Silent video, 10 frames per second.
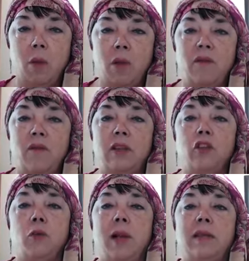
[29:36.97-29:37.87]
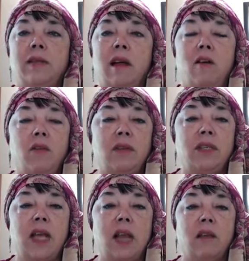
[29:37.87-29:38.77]
would adventure myself and
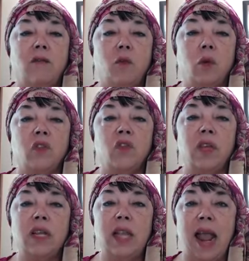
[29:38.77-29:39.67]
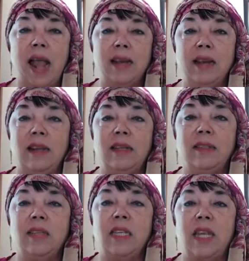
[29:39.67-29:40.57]
sally forth single-handed
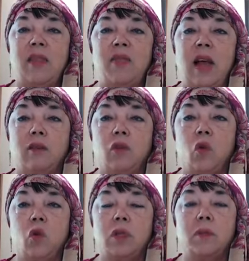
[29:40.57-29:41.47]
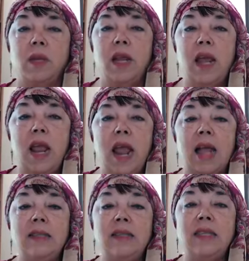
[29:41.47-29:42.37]
against the 10,000 horsemen,
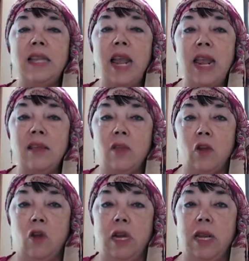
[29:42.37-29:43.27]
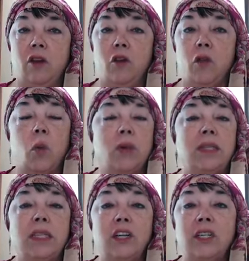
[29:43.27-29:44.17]
and slay their leader, the
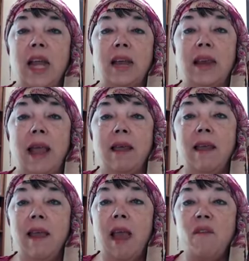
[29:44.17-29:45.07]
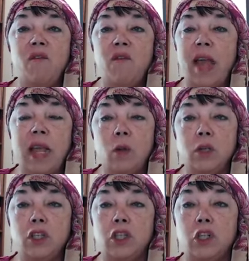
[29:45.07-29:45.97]
Wazir Dandan, and
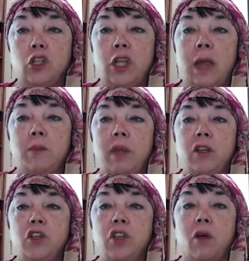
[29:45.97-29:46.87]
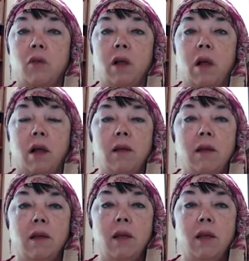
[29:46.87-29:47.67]
vanquish their champion, Sharrukhan.